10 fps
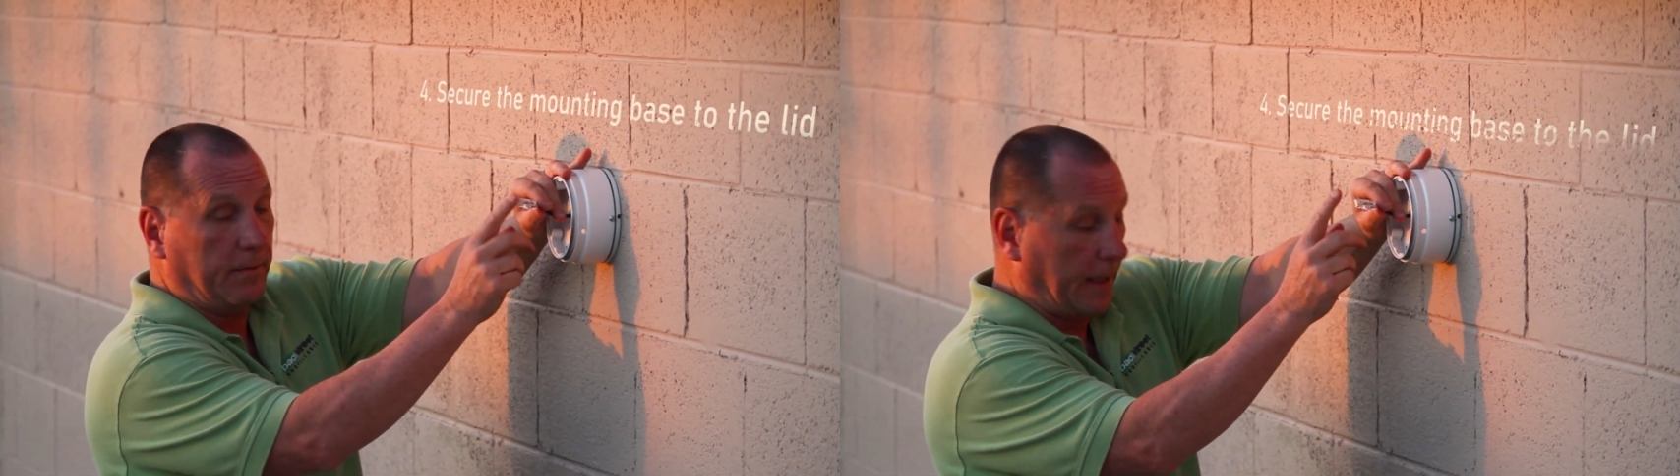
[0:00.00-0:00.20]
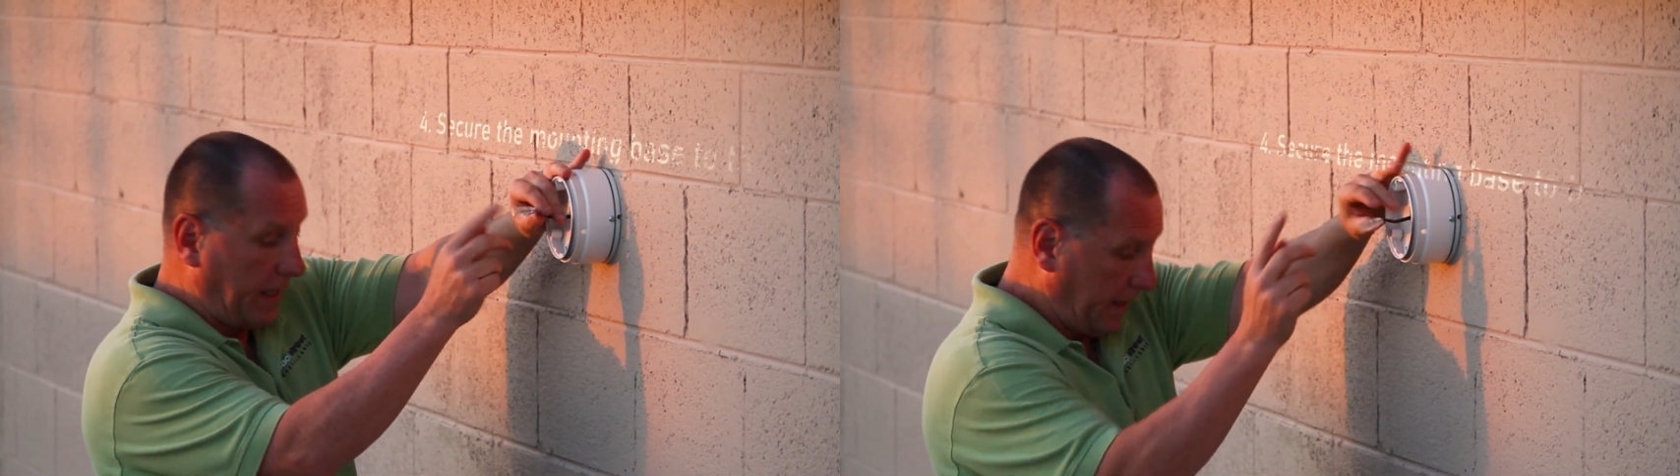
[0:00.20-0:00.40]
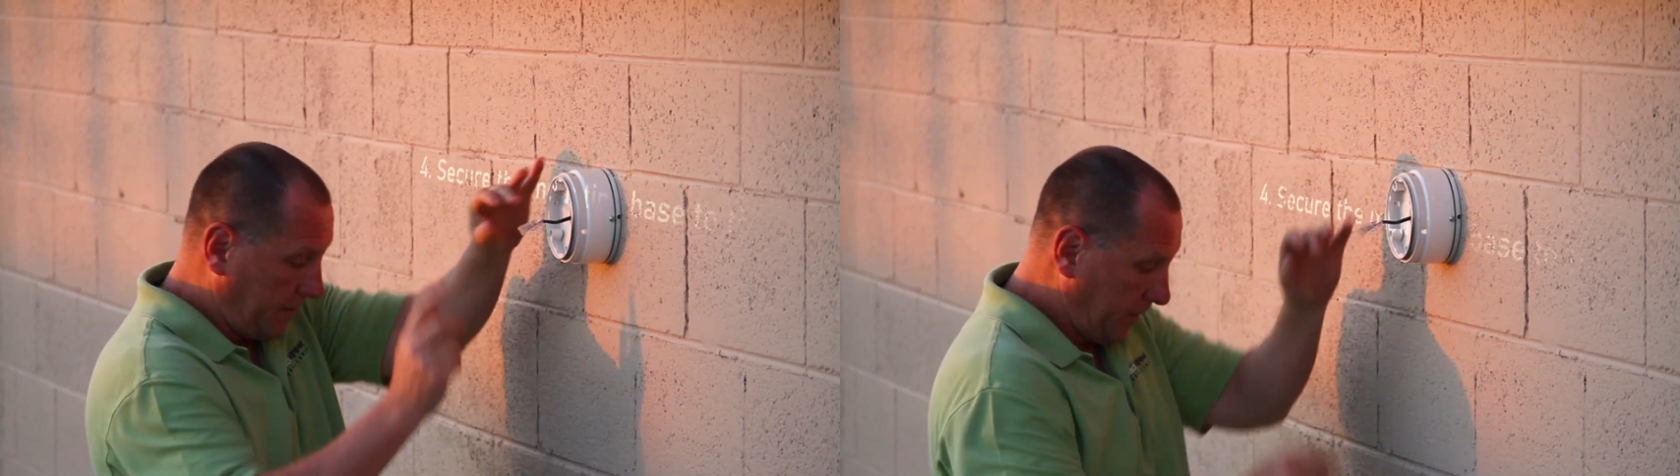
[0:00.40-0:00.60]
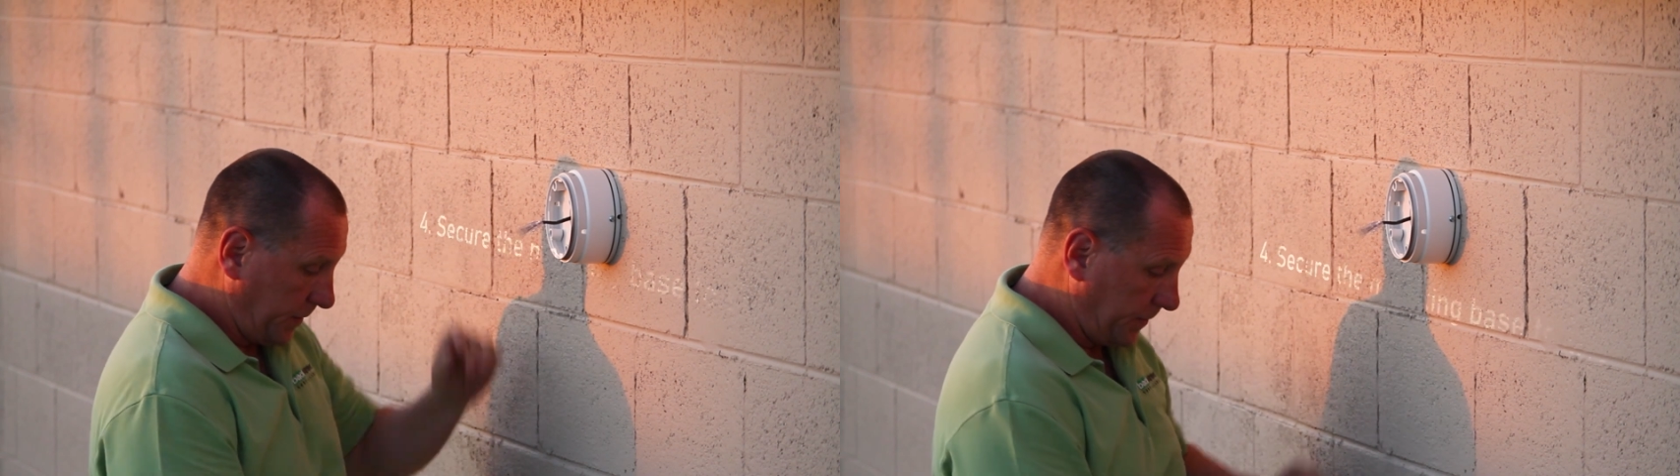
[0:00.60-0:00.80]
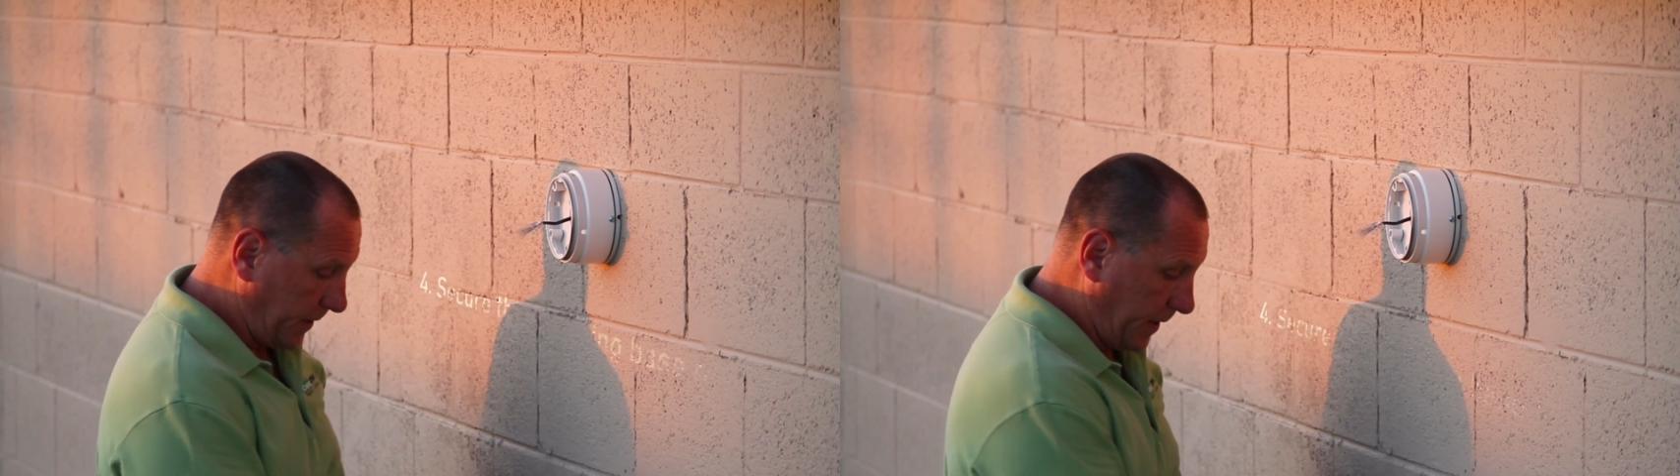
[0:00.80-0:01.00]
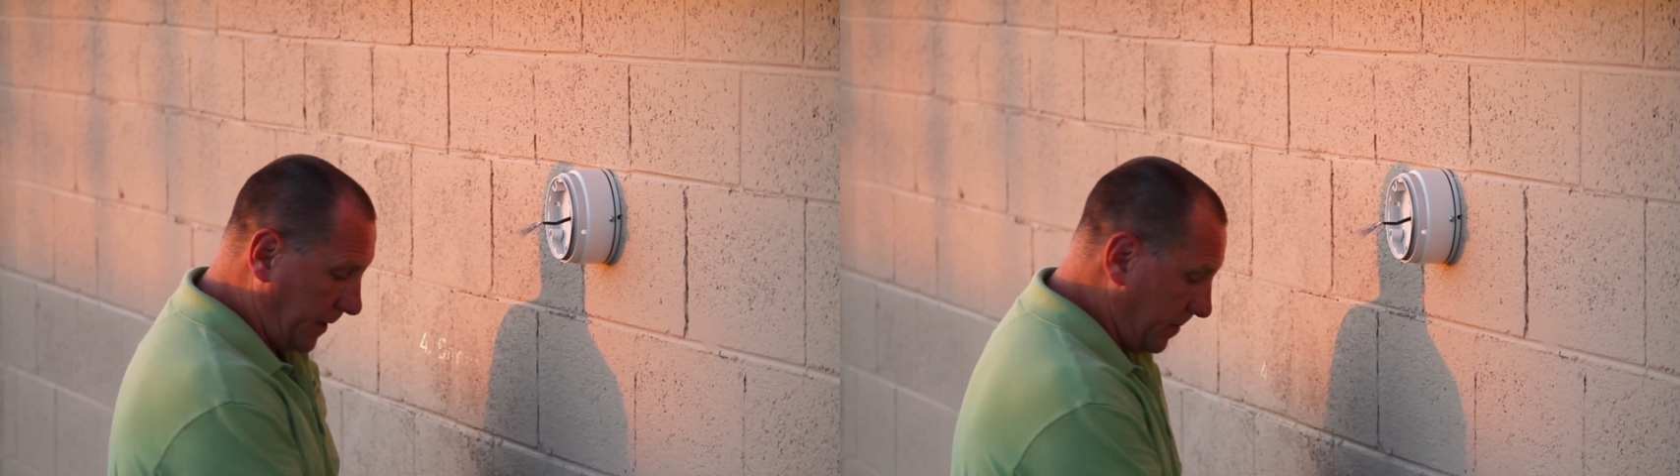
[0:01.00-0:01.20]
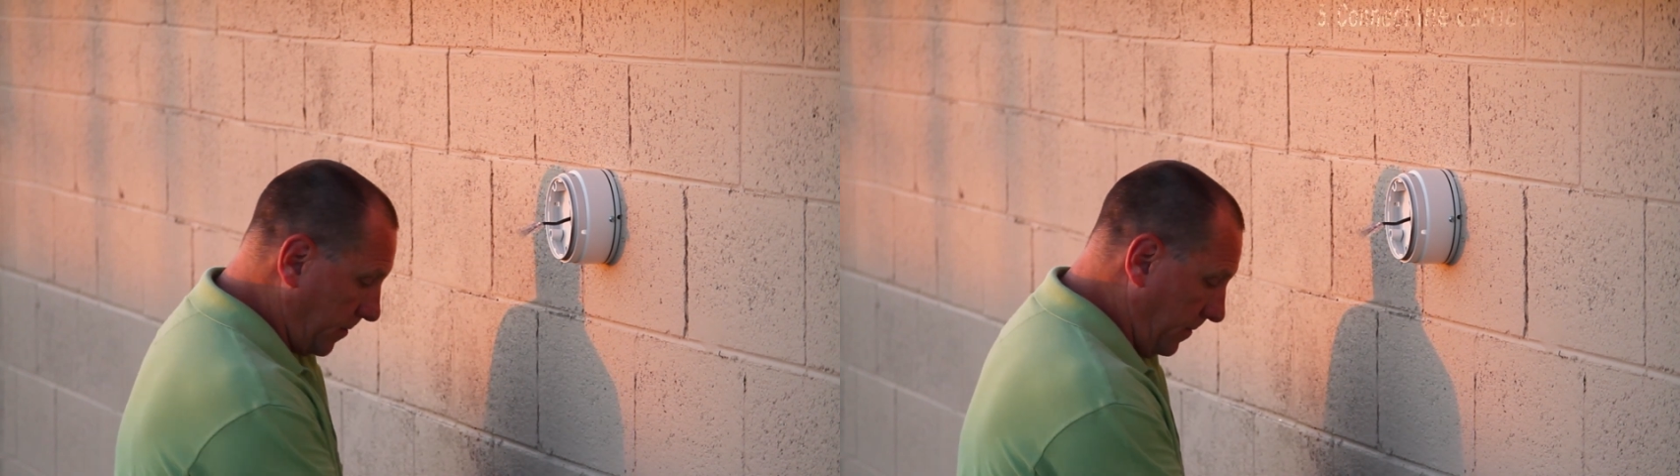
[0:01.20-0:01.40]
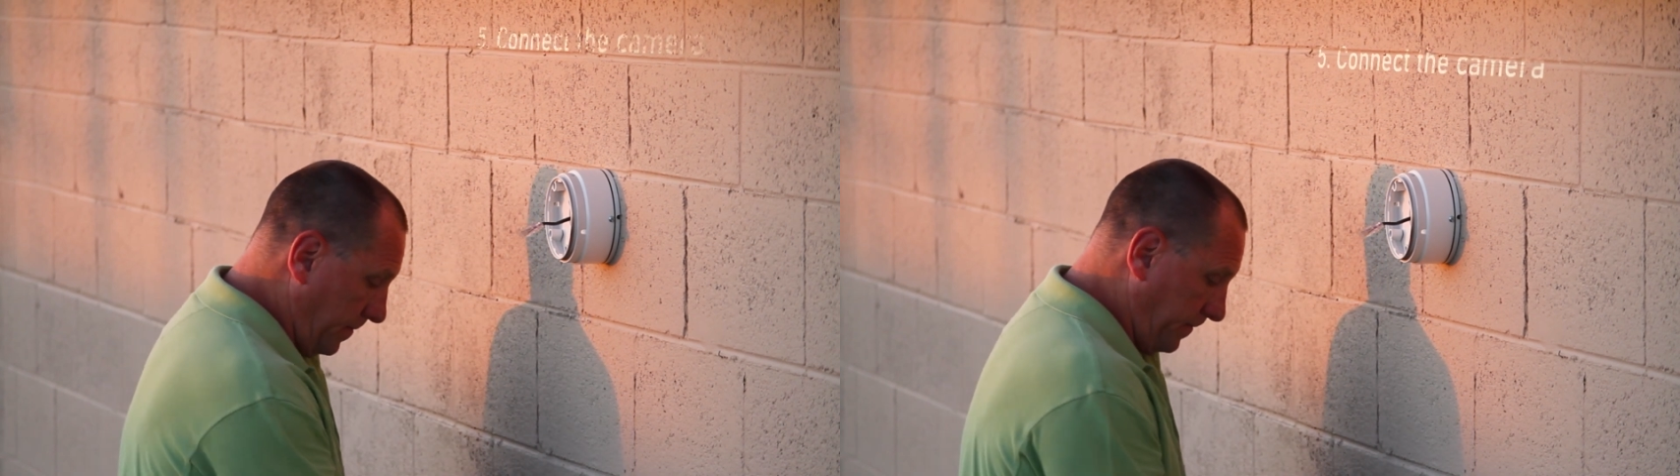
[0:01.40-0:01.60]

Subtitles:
the camera to the cable.